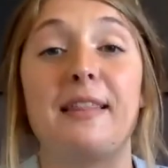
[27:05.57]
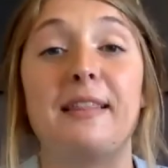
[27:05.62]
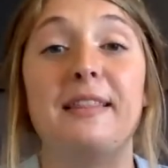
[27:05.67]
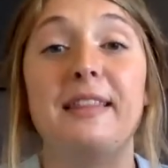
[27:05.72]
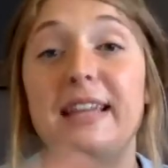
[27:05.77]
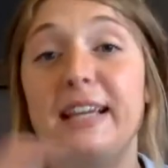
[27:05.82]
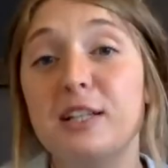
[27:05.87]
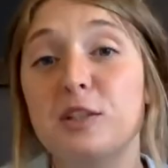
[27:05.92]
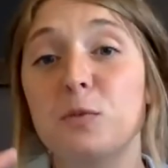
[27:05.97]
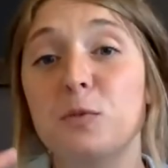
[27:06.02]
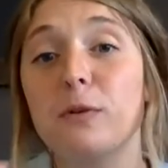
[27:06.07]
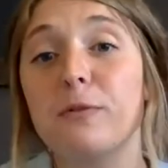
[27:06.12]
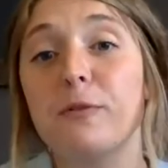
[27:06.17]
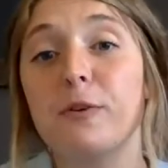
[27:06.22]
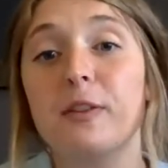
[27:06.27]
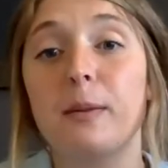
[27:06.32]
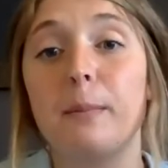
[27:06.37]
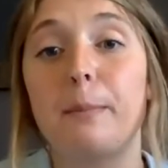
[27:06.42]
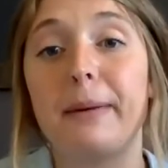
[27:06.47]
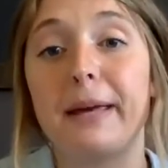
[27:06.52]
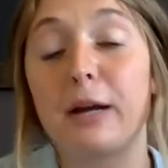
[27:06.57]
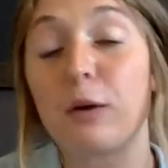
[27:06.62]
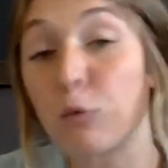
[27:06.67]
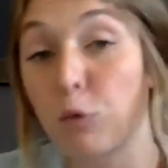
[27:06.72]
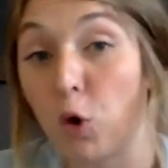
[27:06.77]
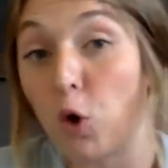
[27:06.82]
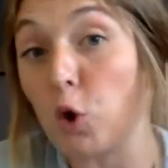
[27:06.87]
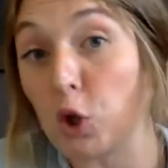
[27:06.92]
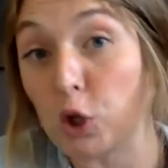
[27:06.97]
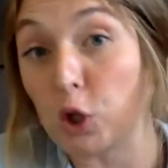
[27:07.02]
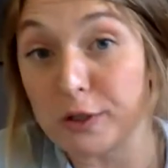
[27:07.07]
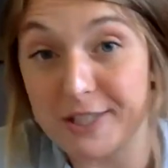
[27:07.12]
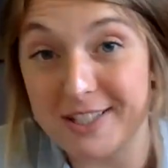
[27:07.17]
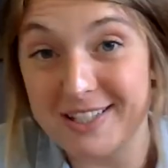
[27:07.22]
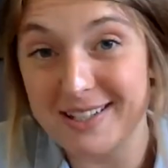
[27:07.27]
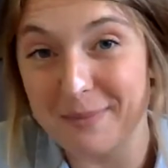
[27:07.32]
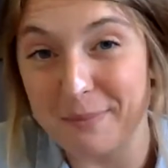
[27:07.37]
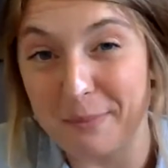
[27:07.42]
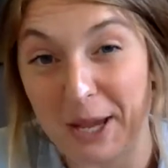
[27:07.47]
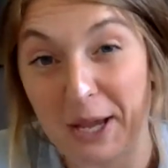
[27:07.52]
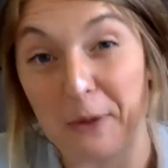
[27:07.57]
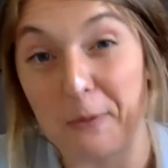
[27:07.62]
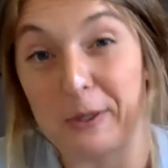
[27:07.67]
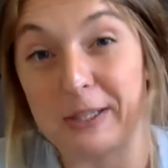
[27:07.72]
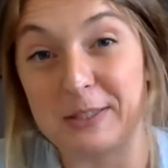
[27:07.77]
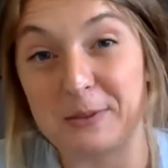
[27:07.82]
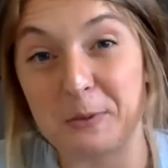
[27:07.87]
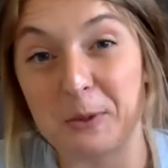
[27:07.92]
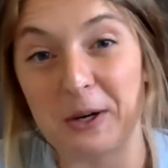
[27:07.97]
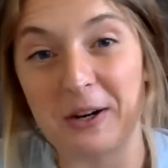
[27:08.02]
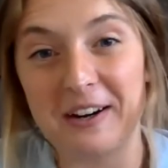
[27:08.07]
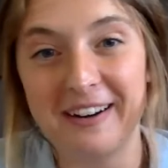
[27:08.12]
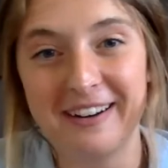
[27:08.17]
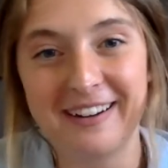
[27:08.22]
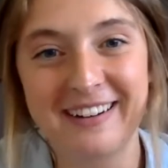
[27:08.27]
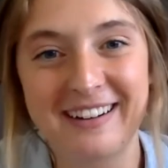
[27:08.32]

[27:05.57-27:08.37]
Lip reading: these were for the big rollers, banquets were.